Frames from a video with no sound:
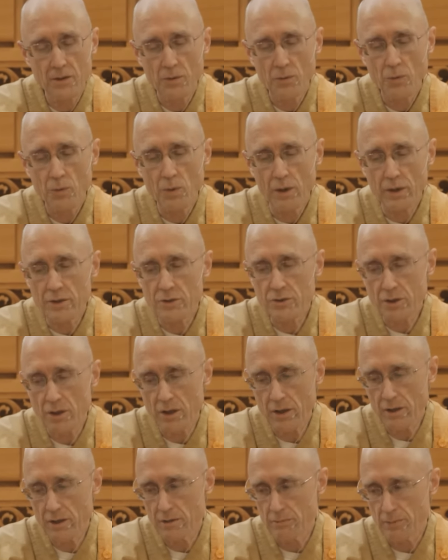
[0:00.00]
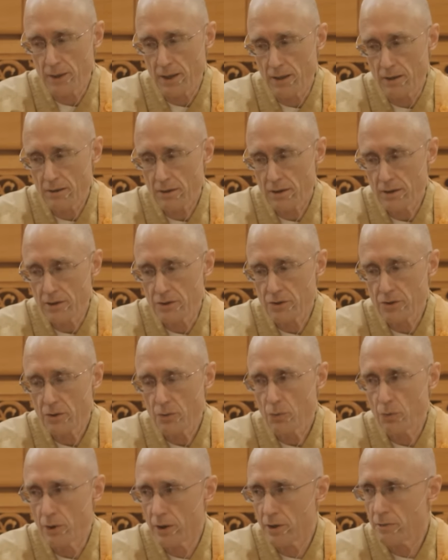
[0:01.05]
What he's talking about is
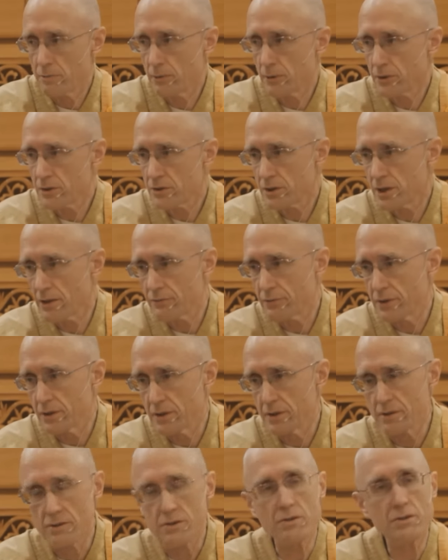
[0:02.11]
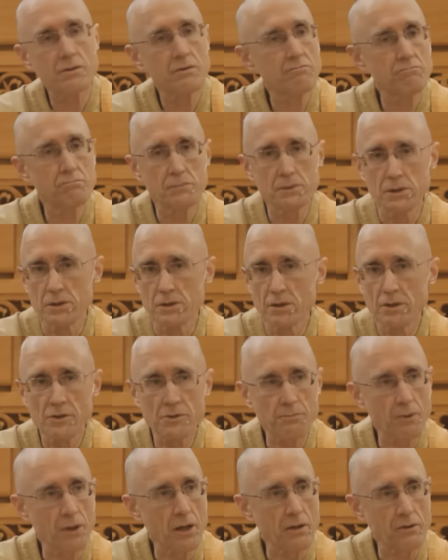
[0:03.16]
where the Bodhisattva is in his
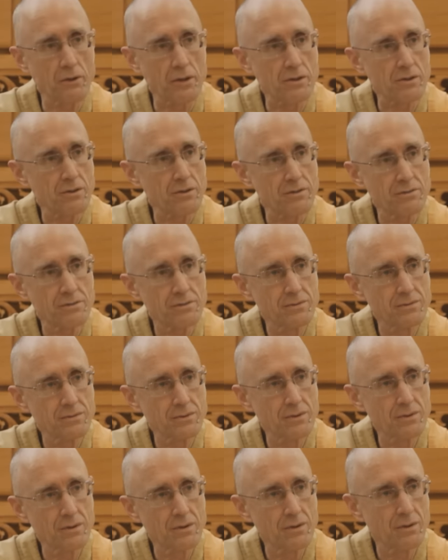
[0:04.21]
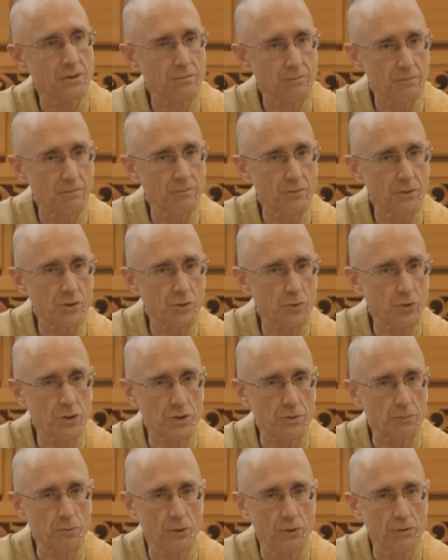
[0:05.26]
progress. Switch
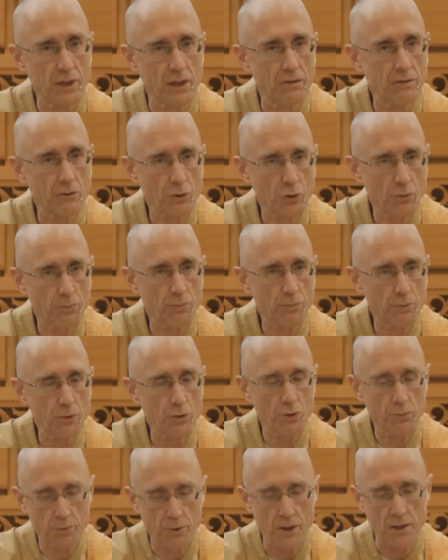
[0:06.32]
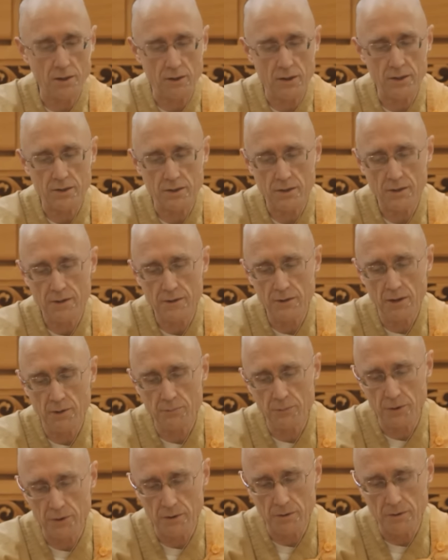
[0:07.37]
the pronoun, her progress, up
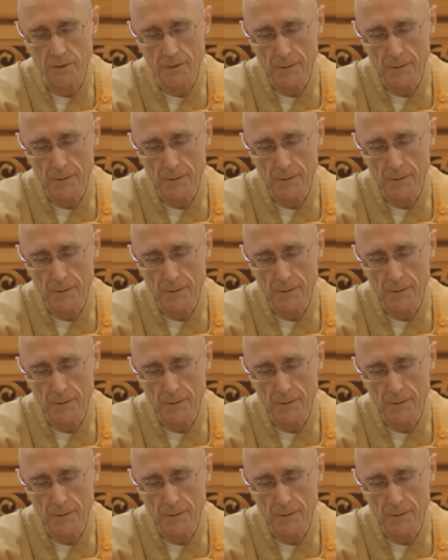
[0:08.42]
to you.